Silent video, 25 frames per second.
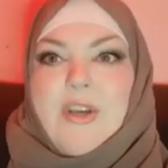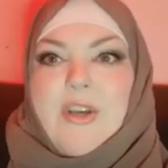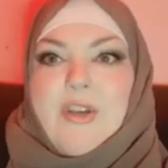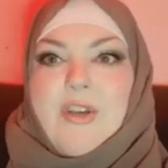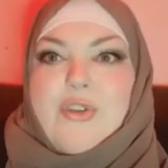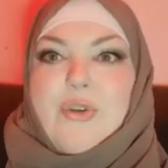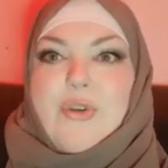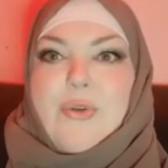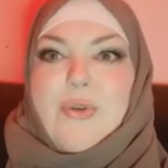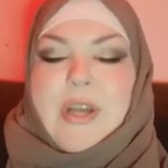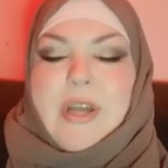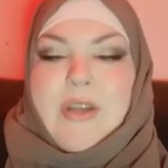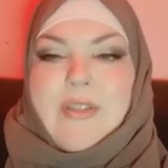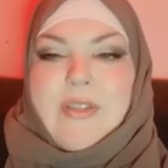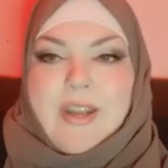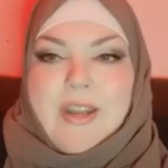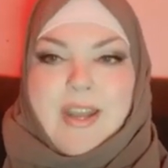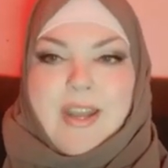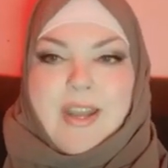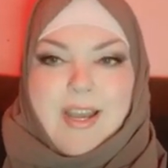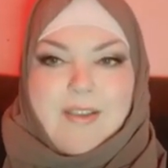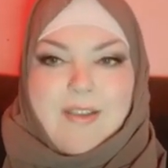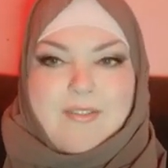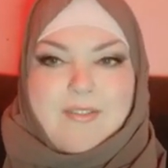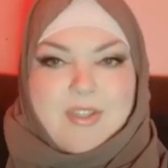So now that I
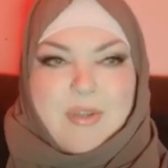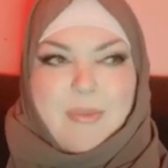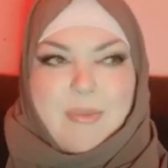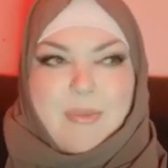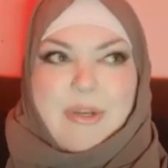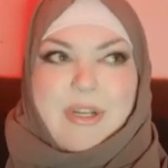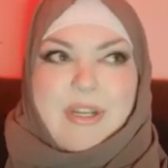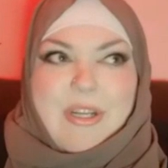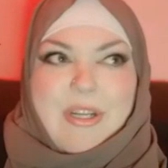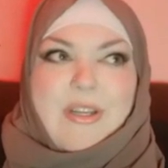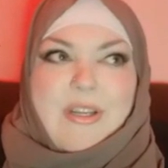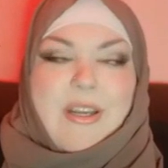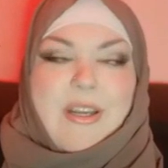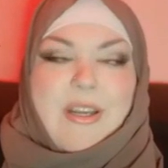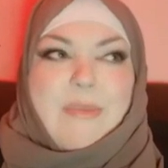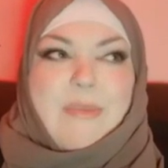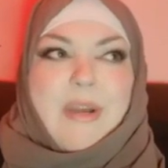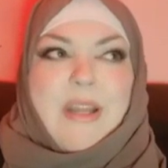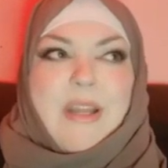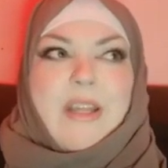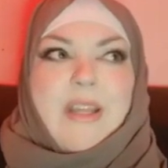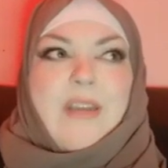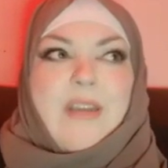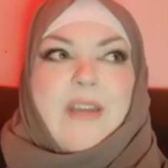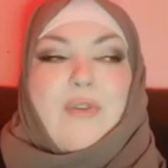have somebody in
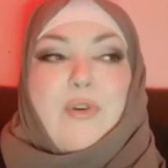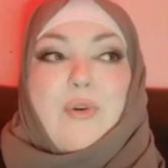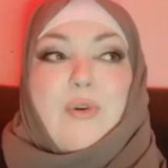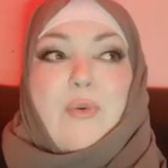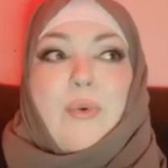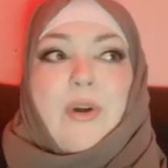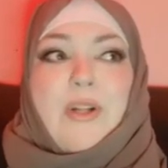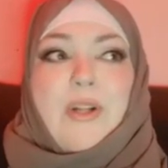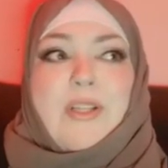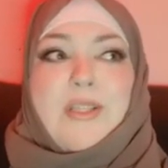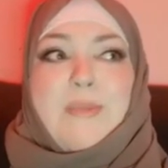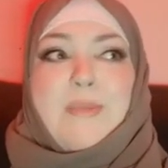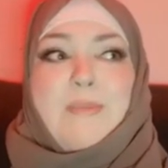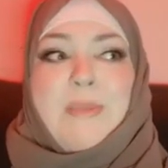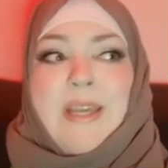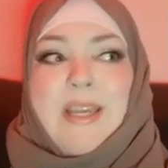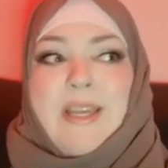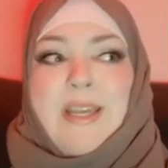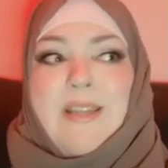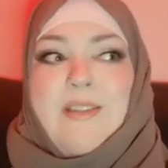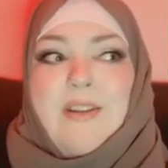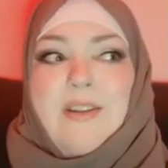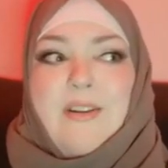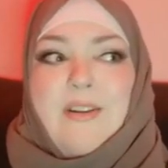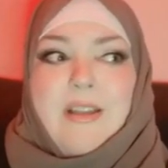my life who wants me
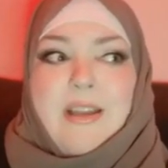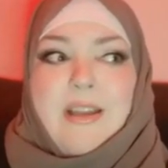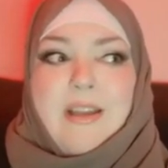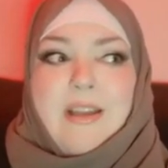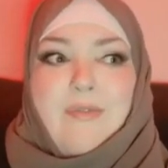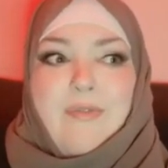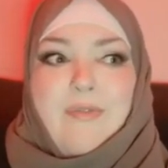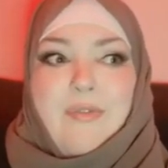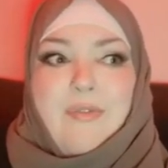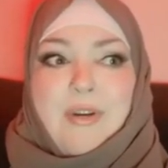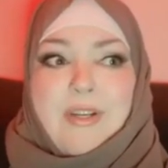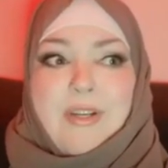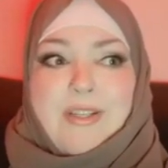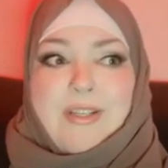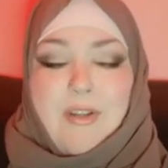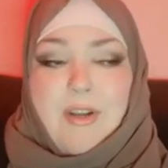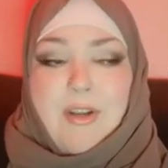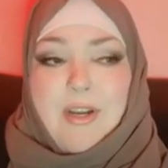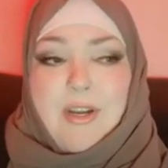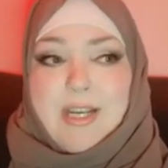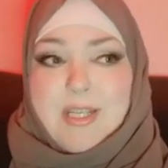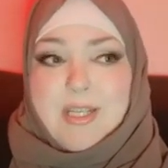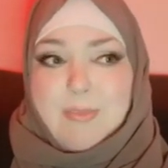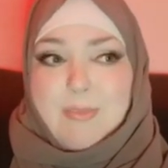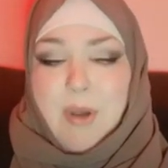in their life for as
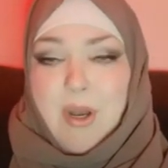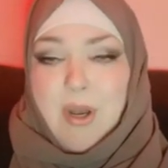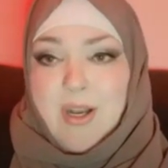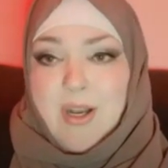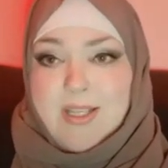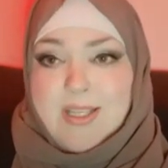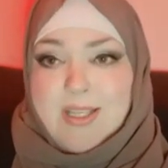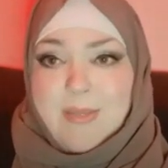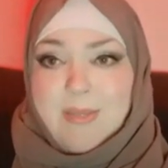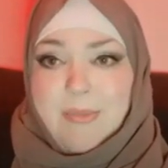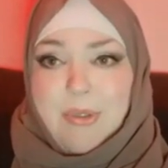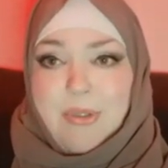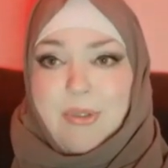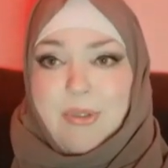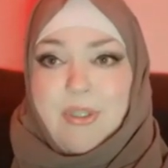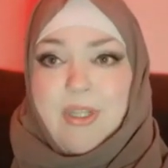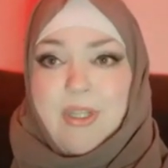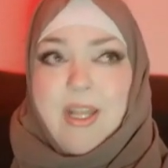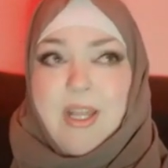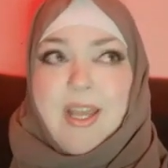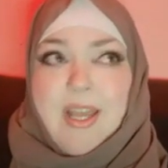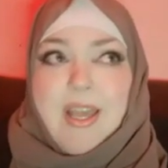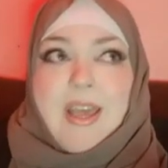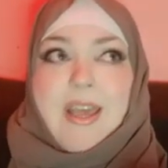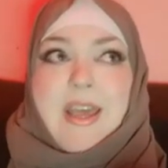long as possible,
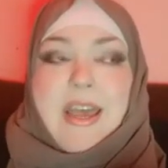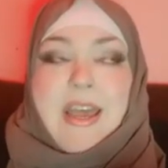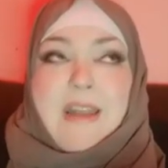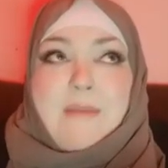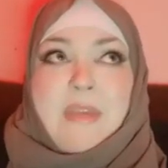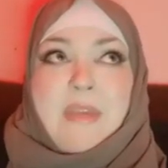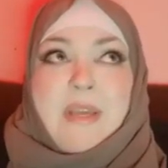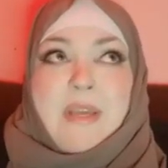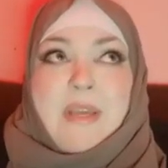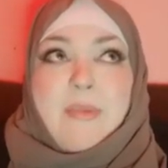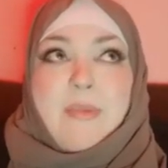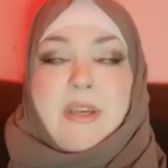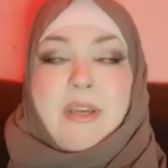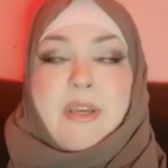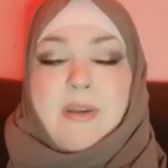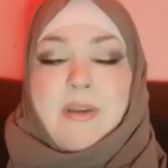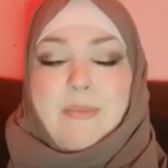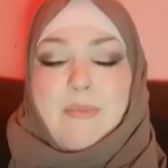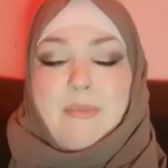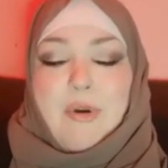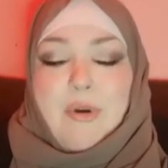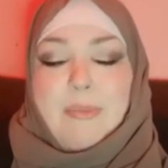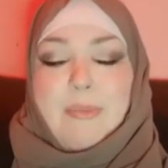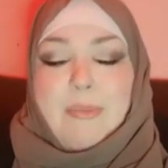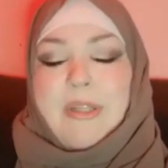and me
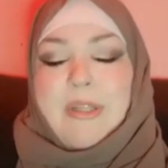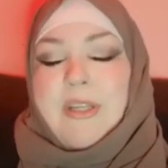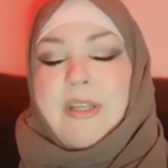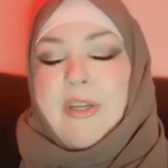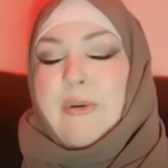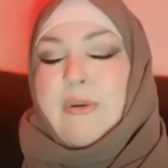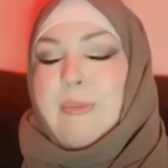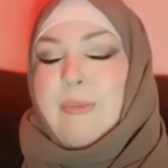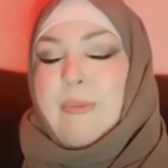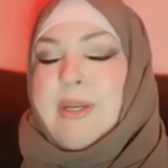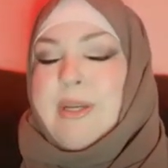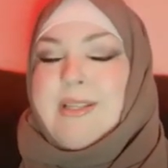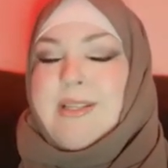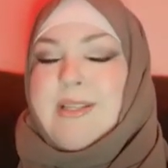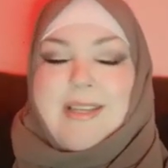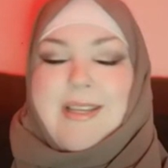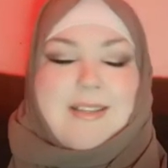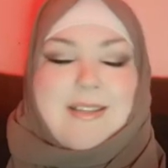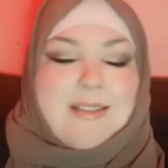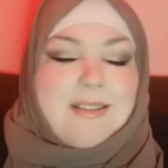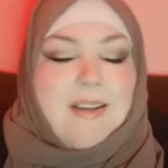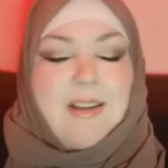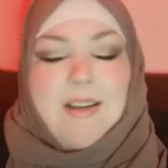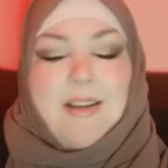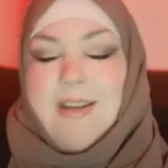being morbidly obese,
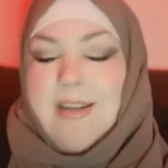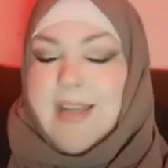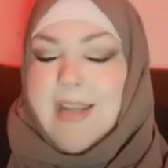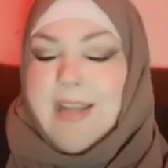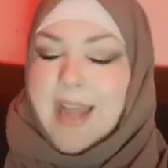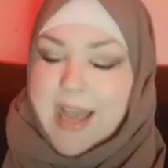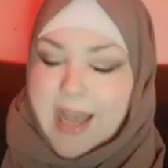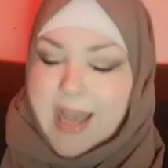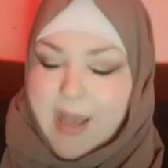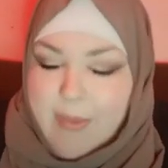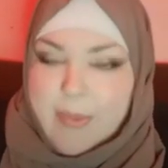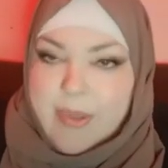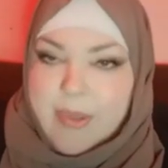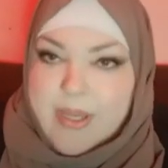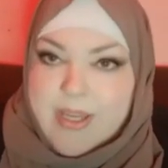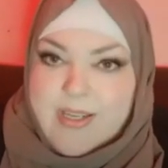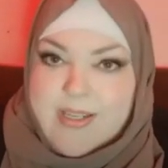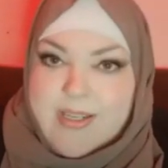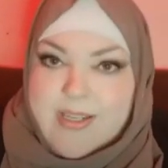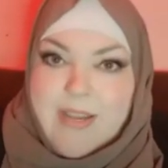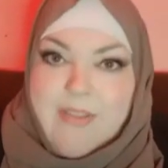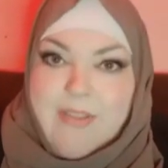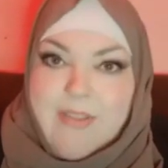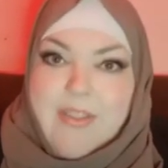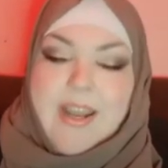that's not going to
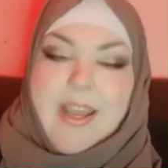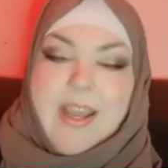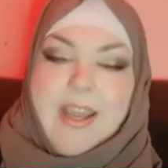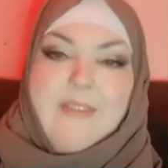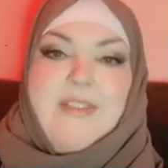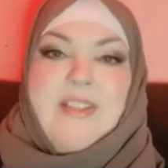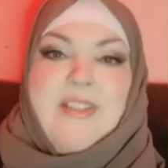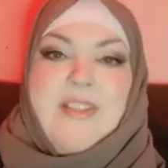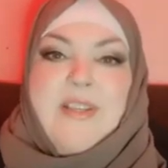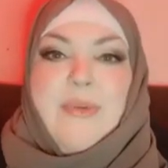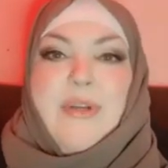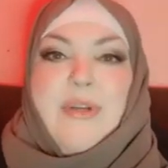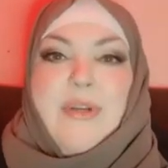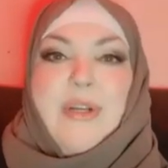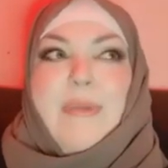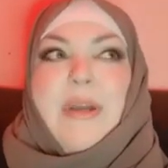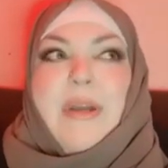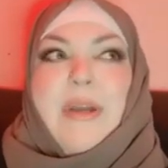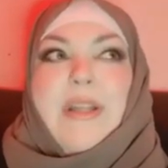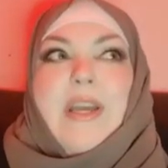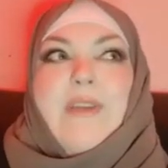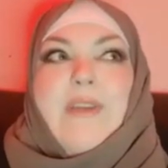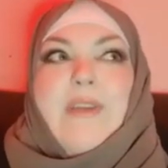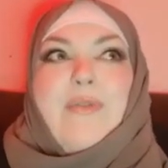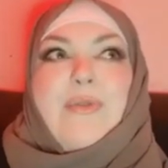happen. Now that I have someone in my
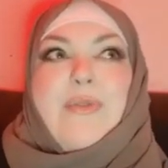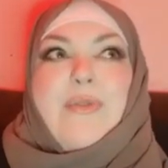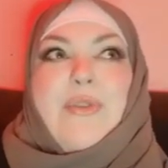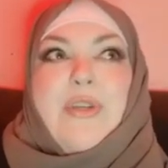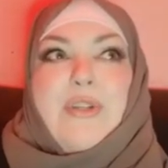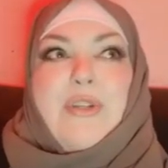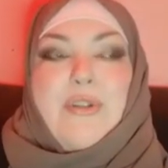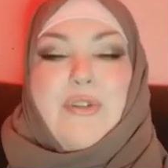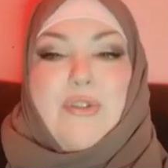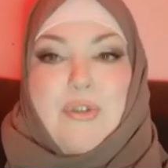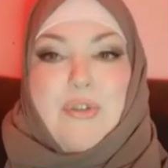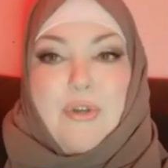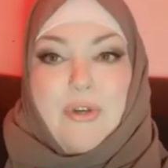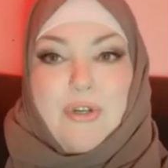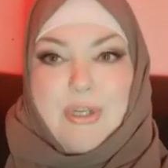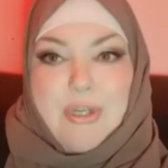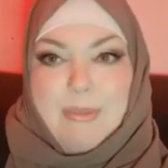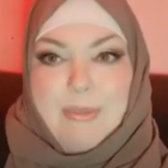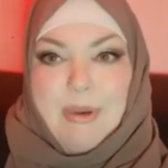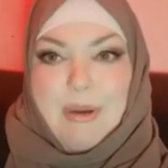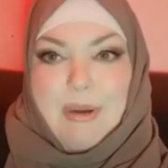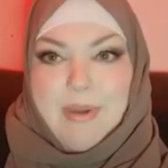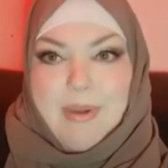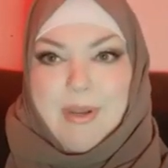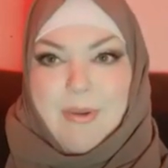life who's concerned
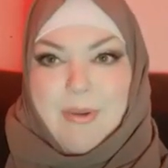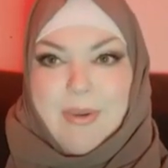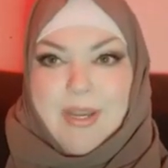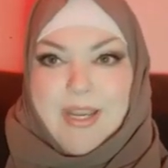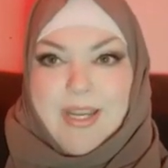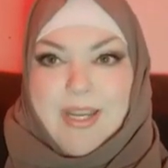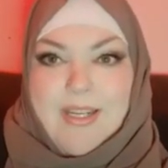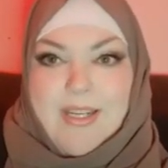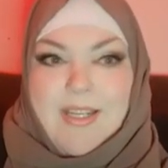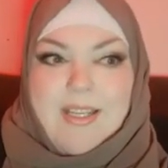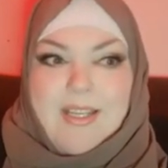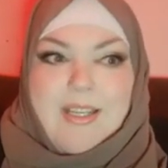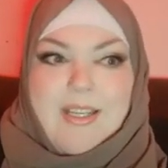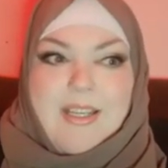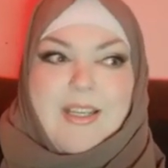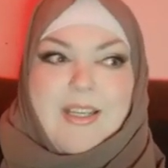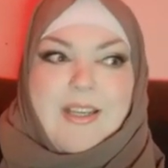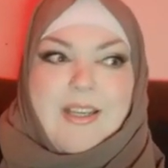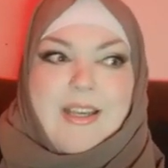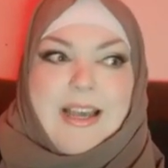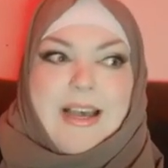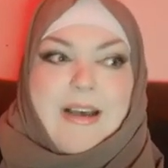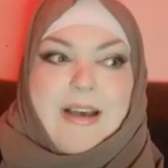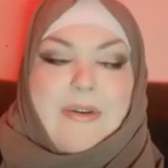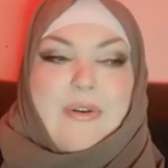about my weight
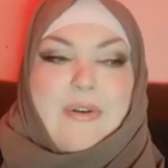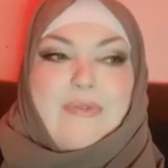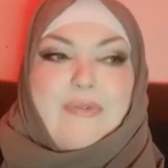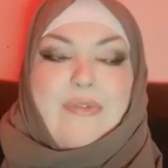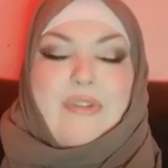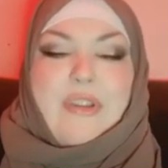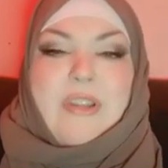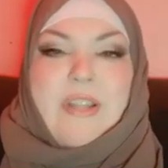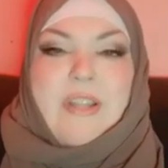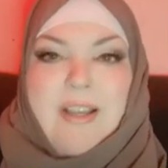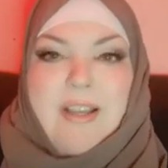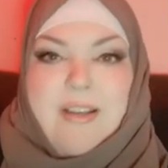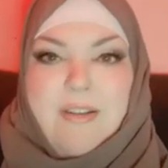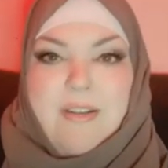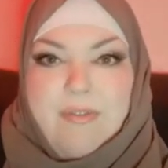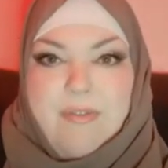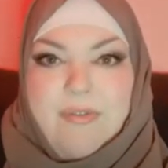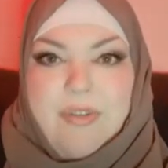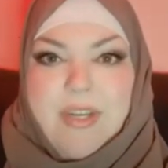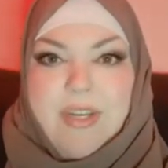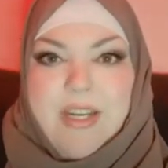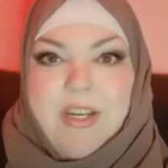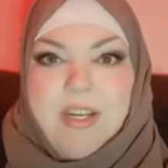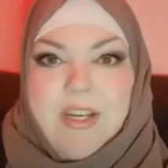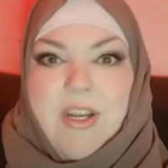out of
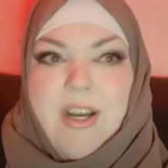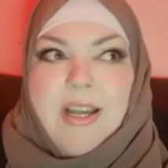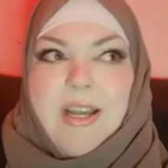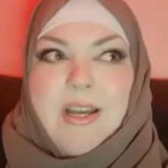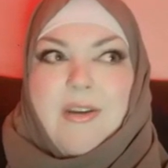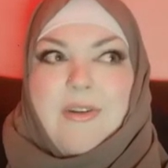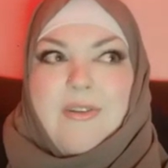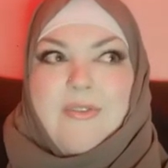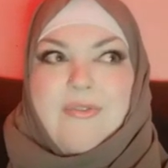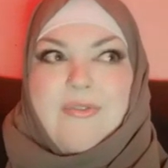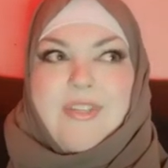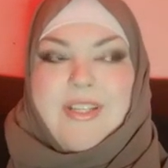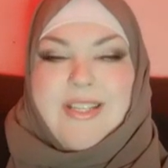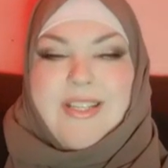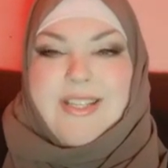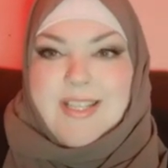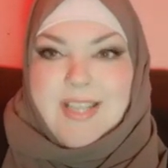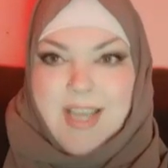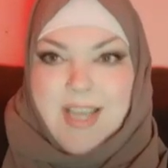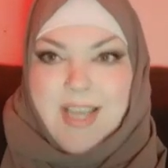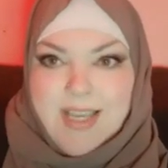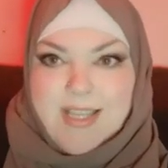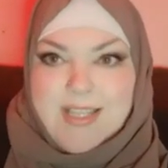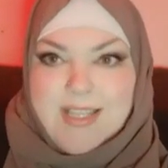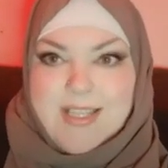love and not out of
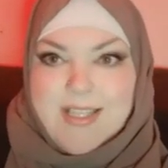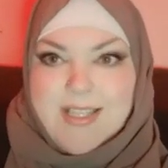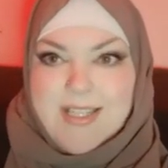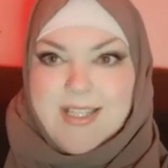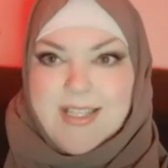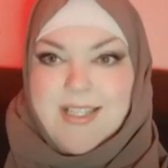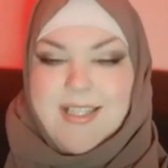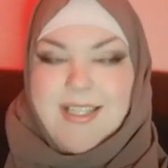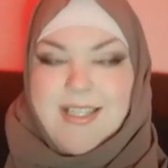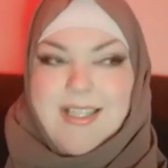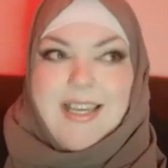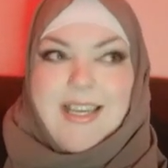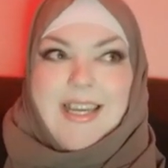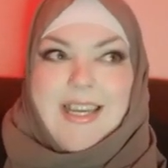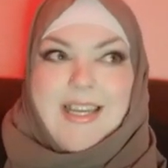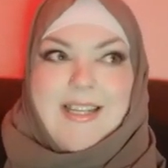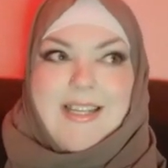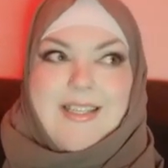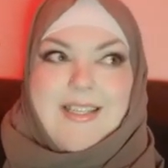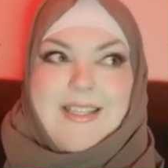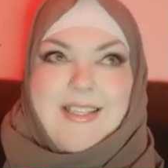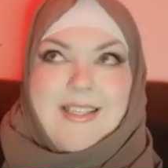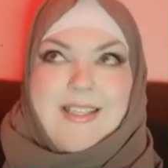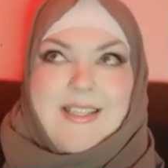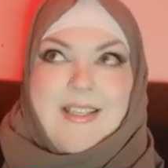disgust,
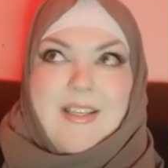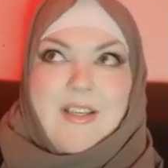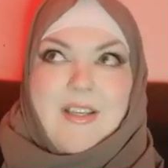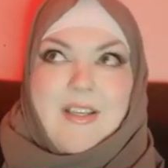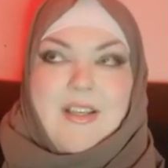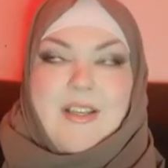it's...